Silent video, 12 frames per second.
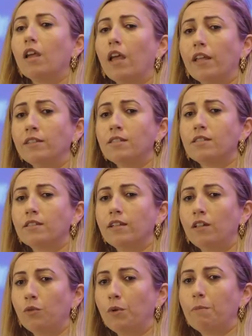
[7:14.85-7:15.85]
And
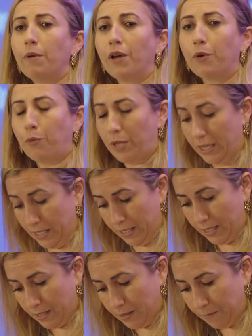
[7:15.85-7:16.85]
still we bear
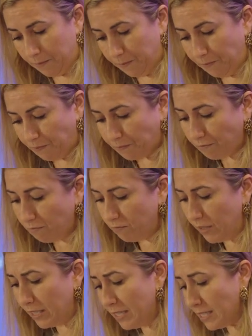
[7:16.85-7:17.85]
witness,
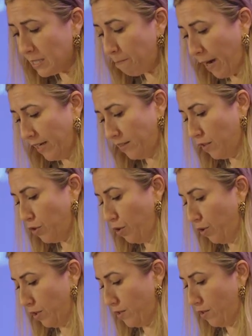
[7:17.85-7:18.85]
despite the
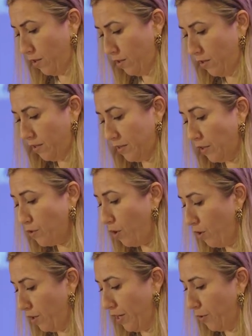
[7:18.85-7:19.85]

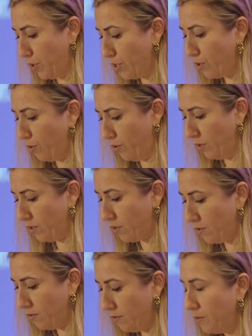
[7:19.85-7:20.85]
toll on our
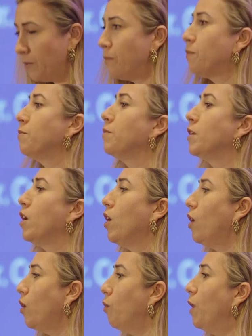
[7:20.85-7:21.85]
souls.
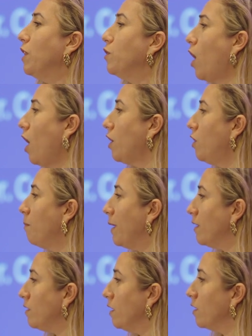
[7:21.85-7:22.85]
While
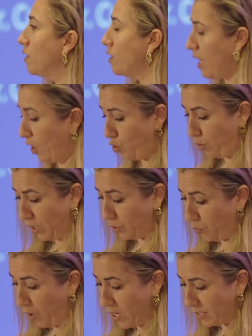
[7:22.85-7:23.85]
documenting the sexual
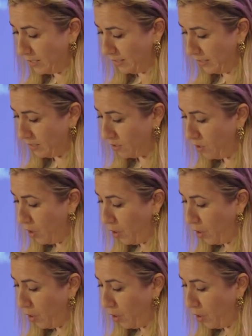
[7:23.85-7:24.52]
atrocities,